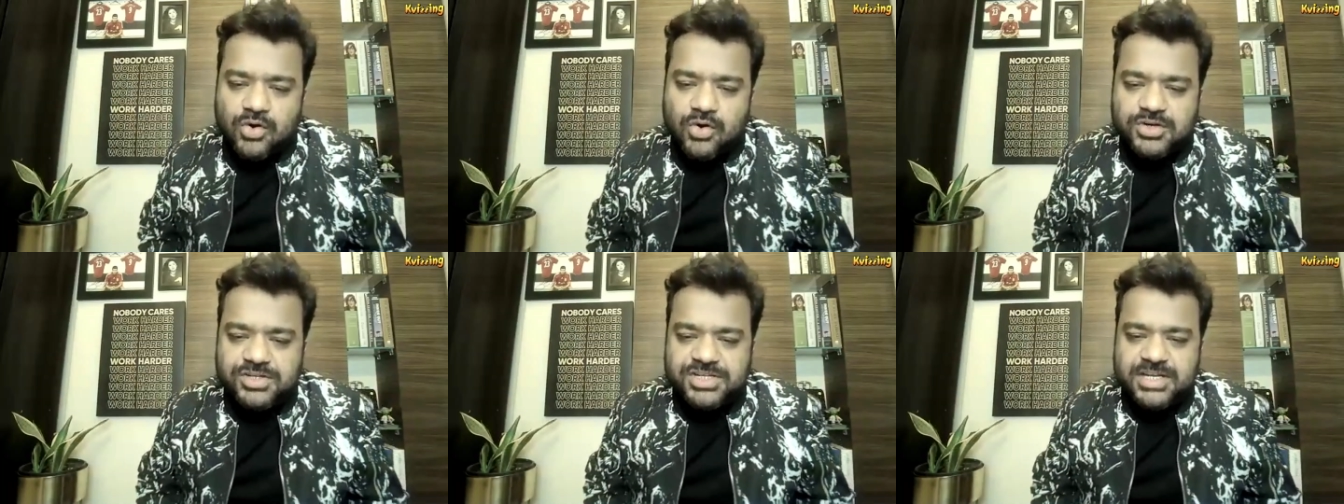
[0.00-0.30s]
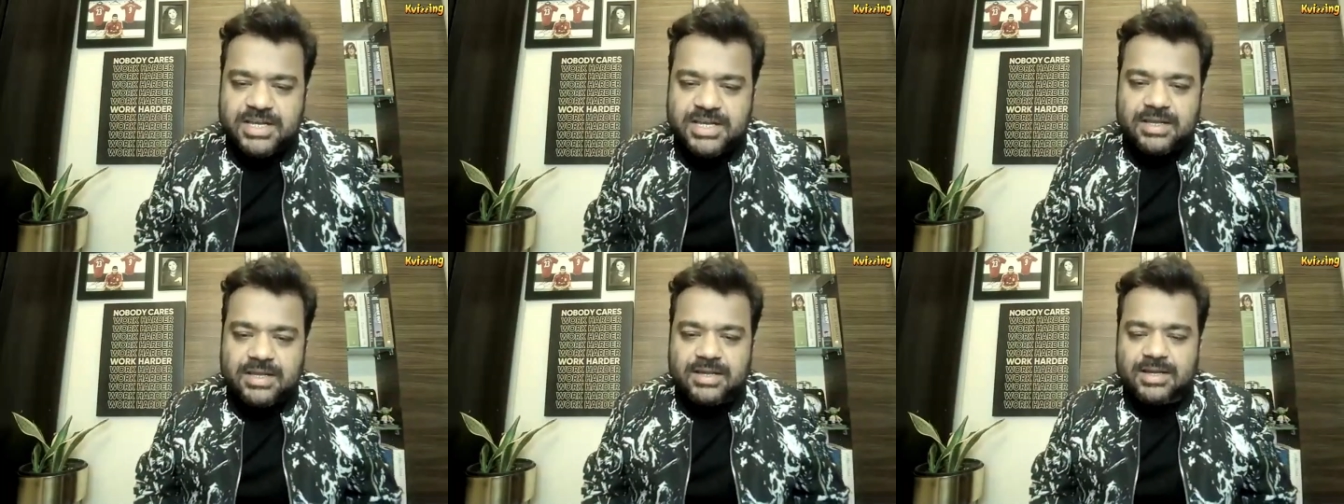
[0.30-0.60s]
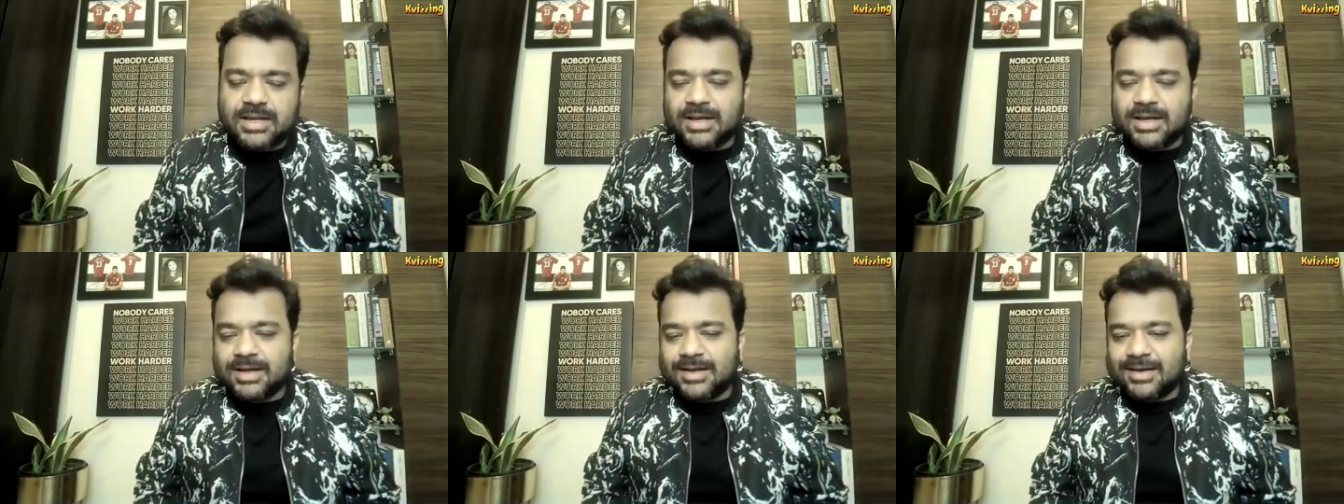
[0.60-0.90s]
OG,
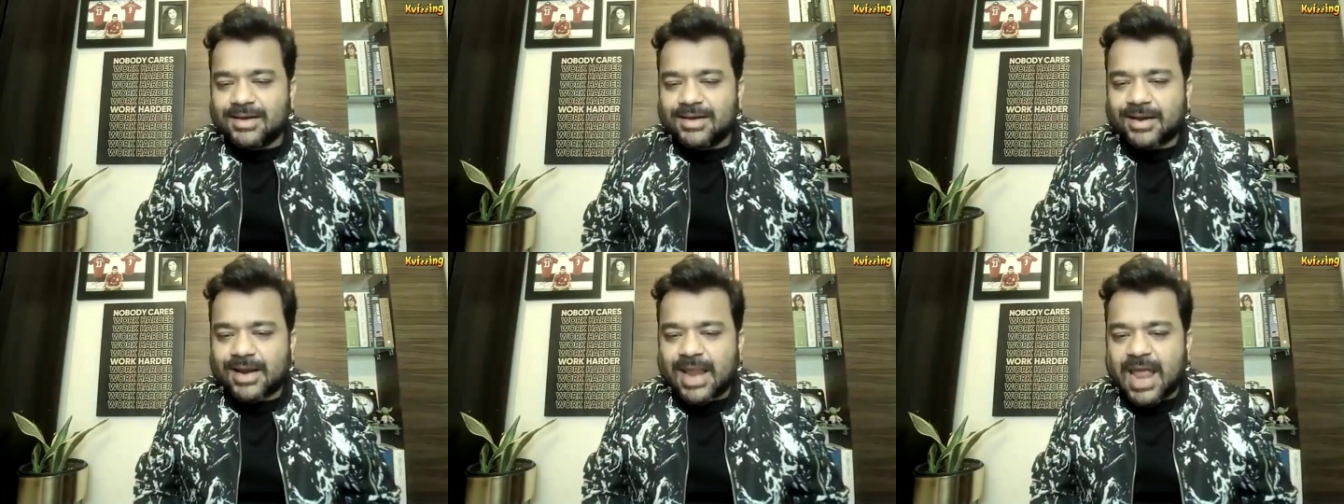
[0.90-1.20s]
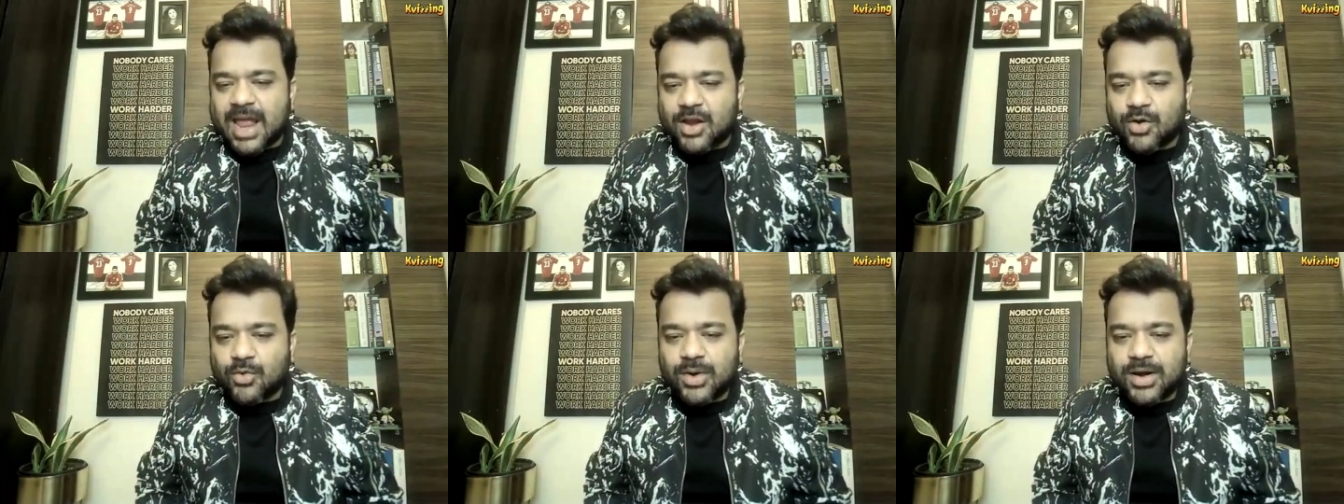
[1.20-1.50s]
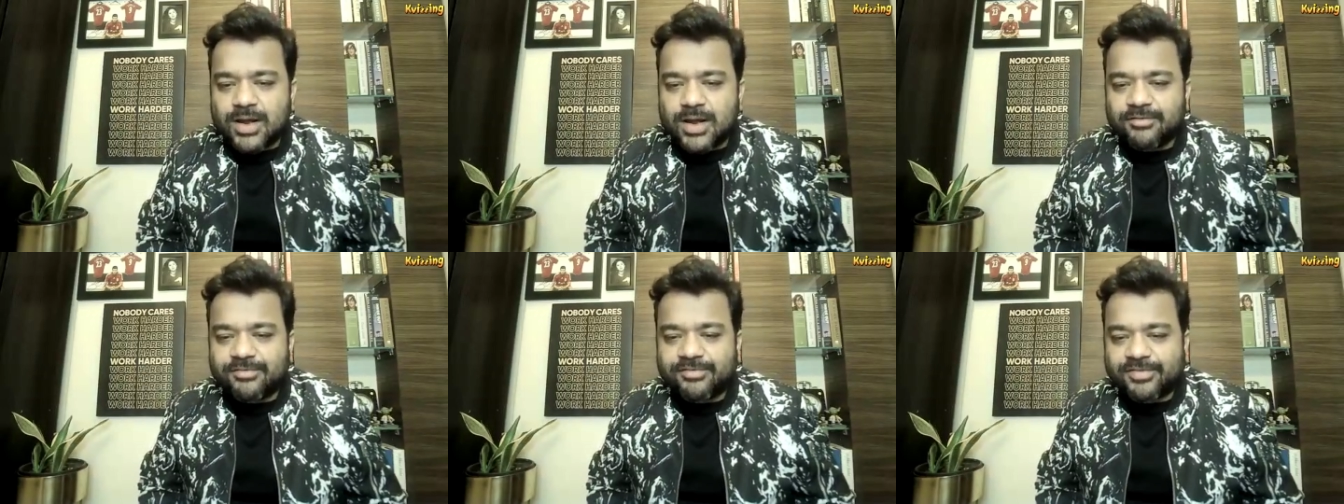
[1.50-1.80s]
rank
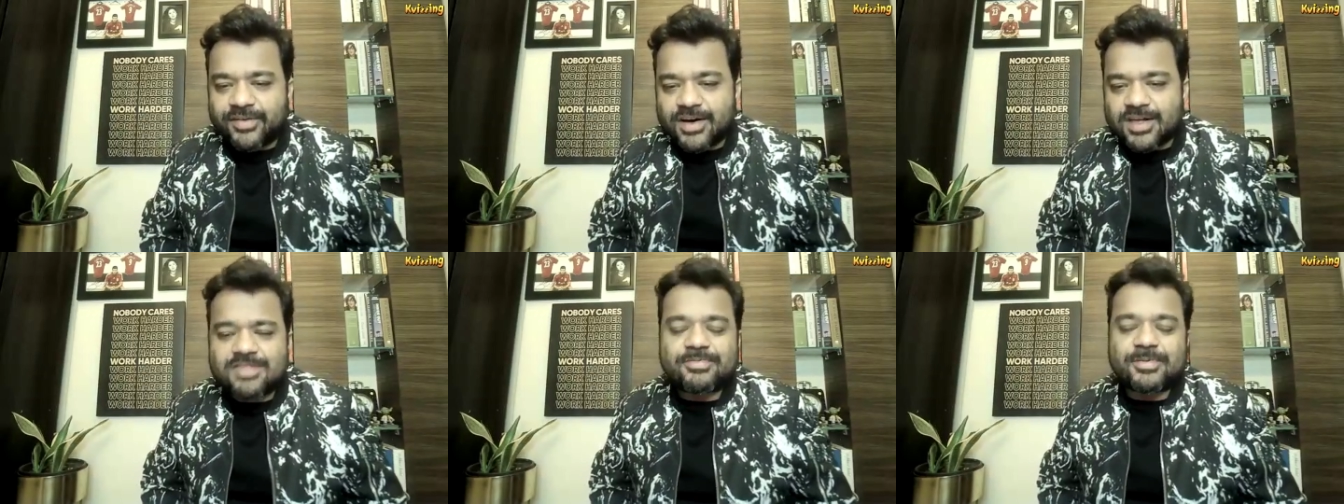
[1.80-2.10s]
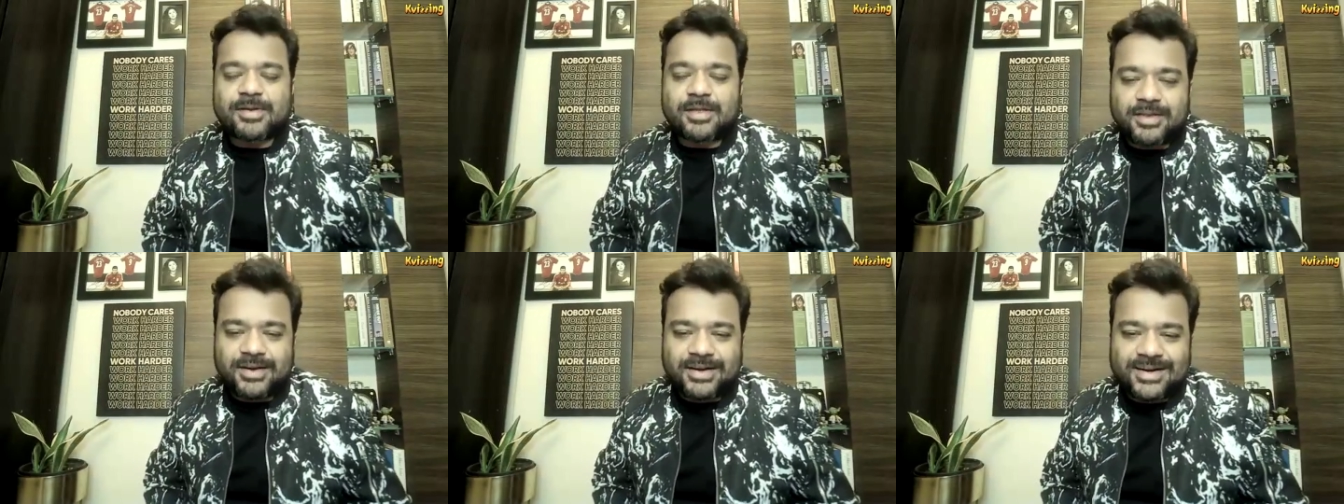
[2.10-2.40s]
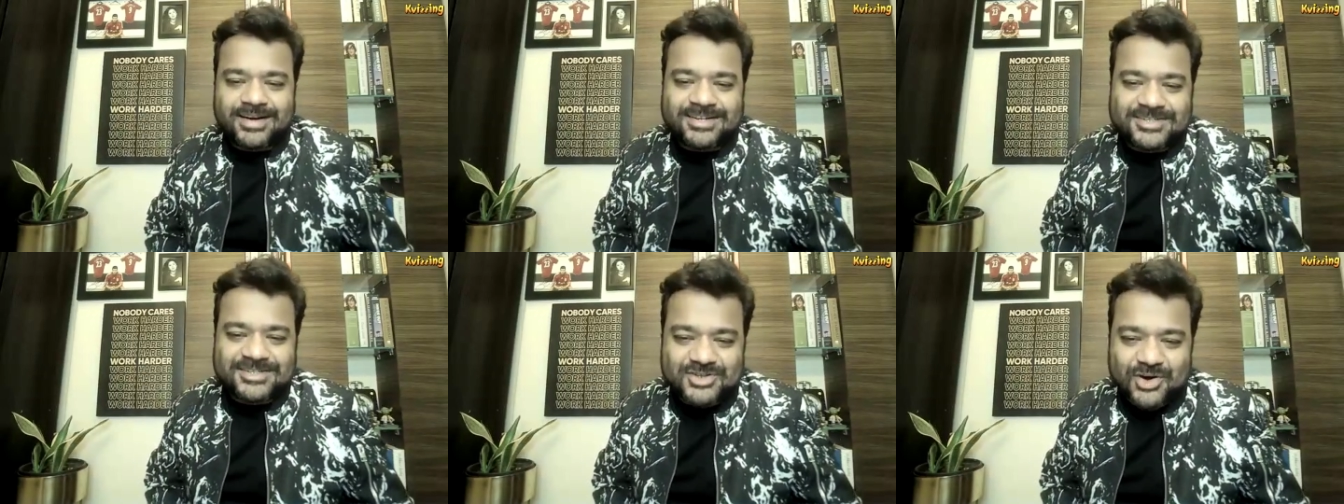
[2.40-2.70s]
one, first
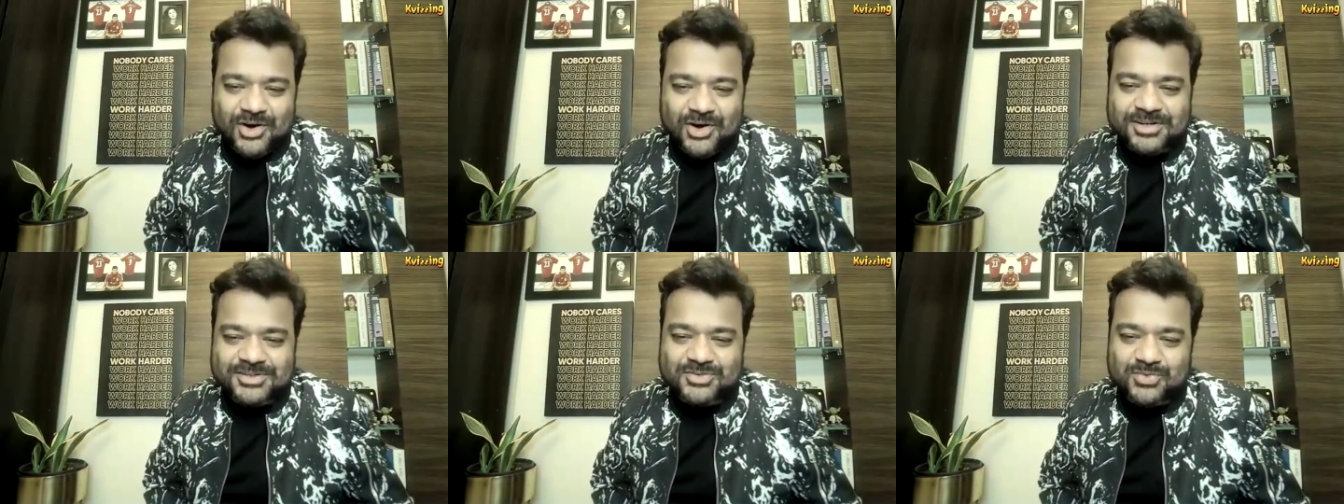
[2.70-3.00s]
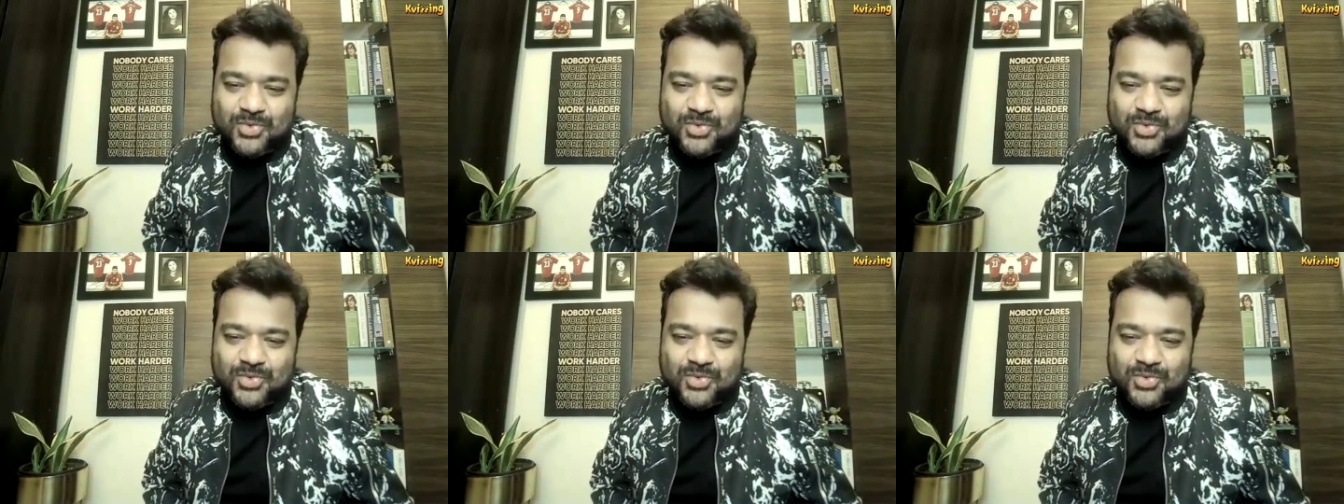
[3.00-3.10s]
president, George